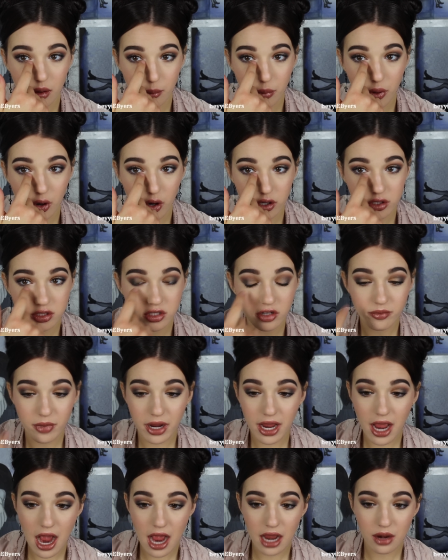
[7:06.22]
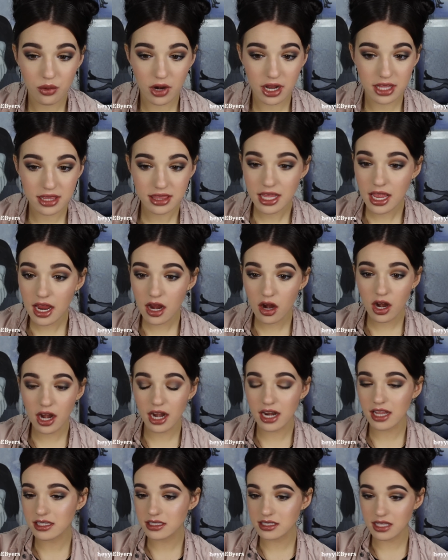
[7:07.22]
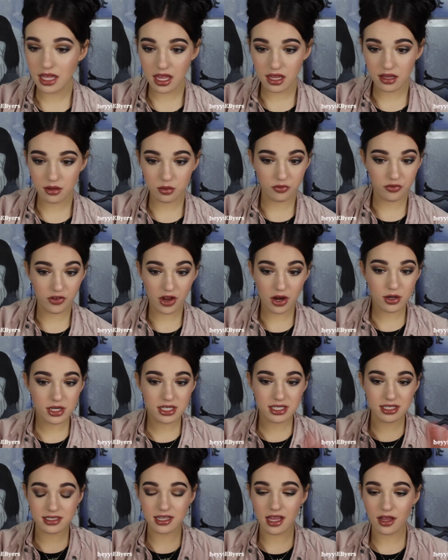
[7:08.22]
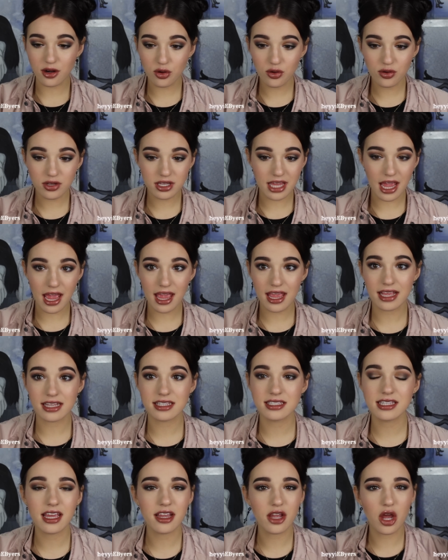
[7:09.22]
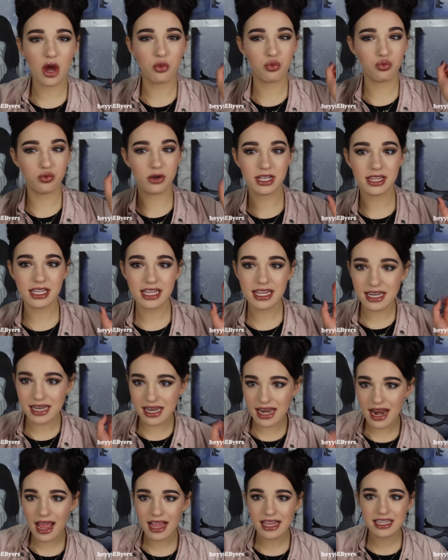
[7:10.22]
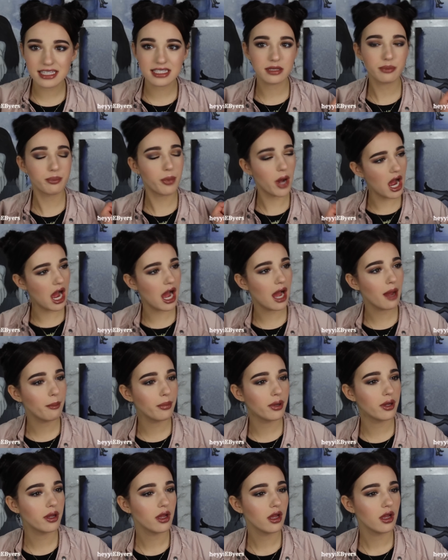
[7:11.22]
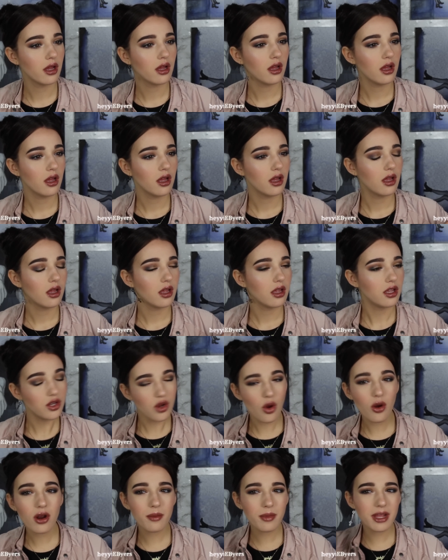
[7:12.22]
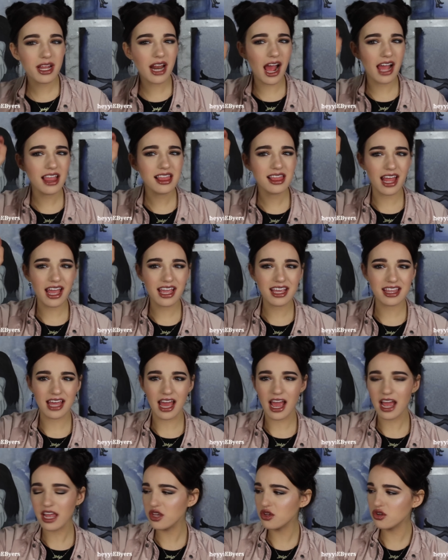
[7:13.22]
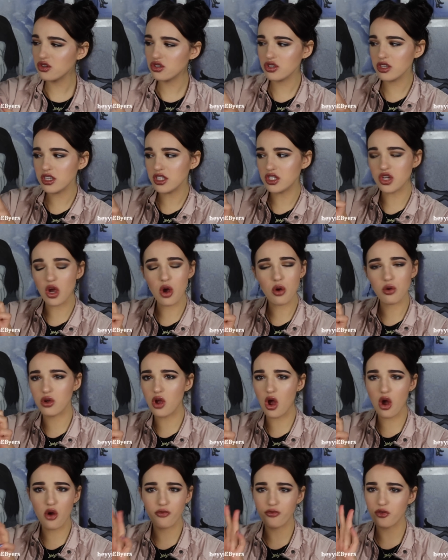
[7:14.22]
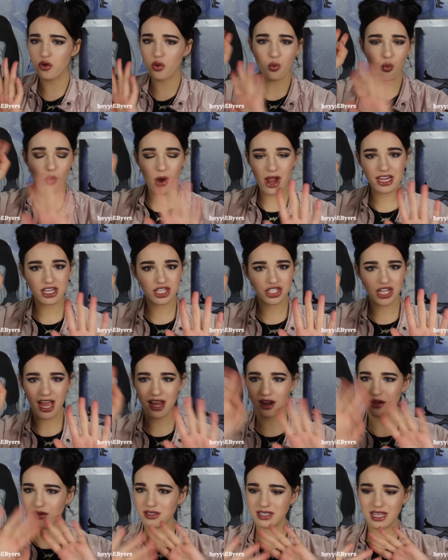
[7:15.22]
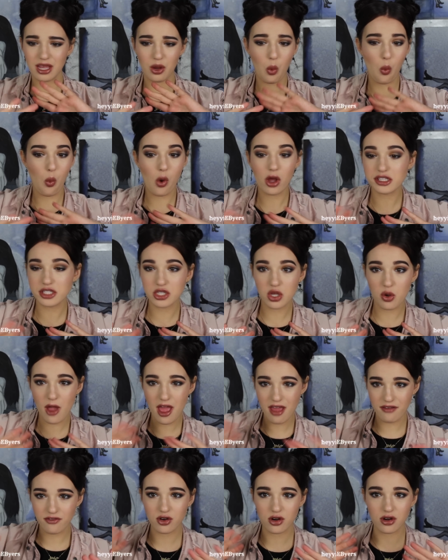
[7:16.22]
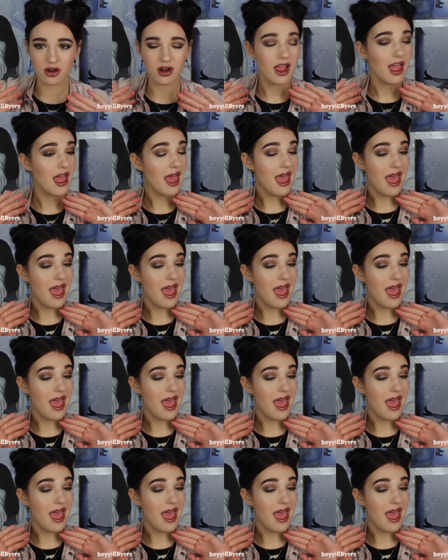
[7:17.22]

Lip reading: part of my eye right there, and it's like very subtle, yet it's like a really nice pop. You know what I mean? I like that. I usually don't go for white shadows like whatsoever,